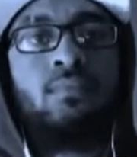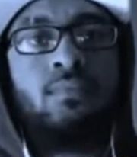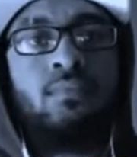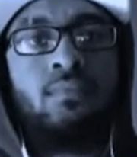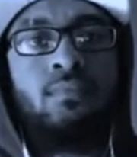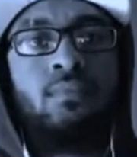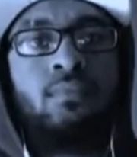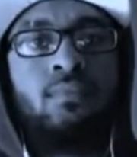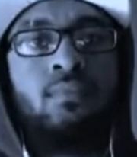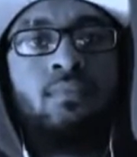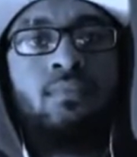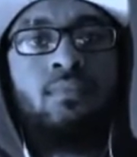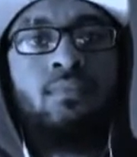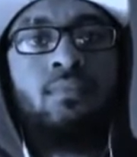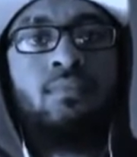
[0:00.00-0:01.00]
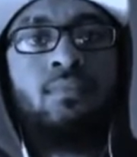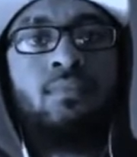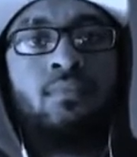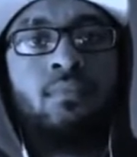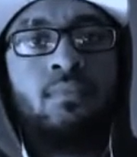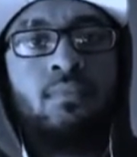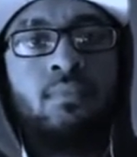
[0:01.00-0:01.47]

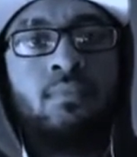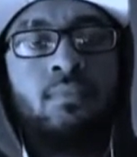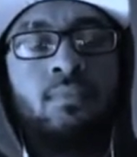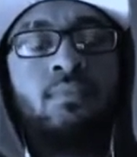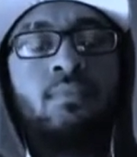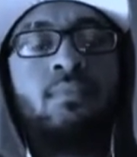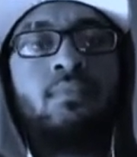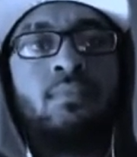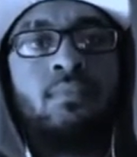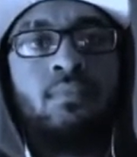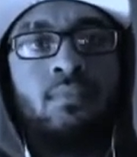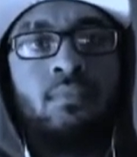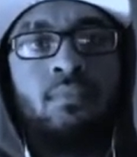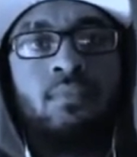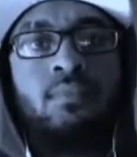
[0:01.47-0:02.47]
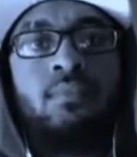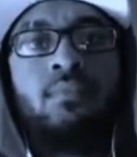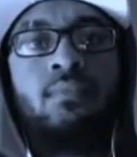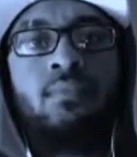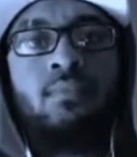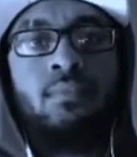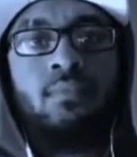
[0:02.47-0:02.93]

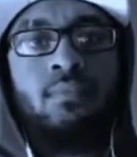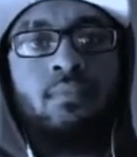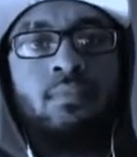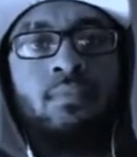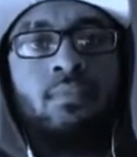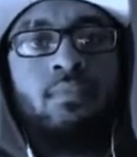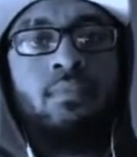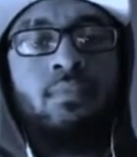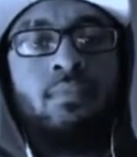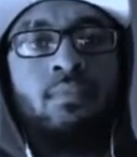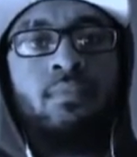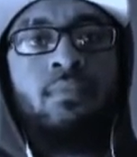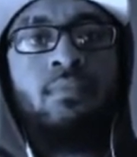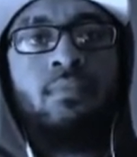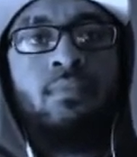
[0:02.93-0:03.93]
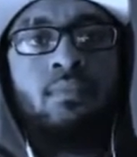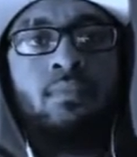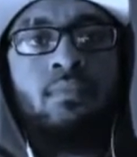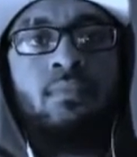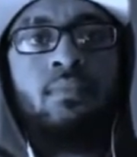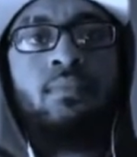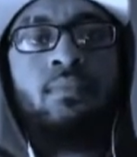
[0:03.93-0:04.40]

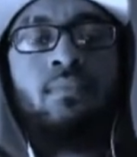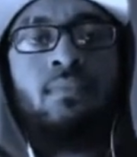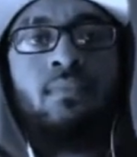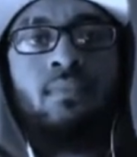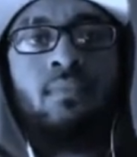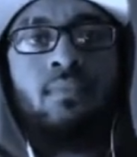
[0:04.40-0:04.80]
[no speech]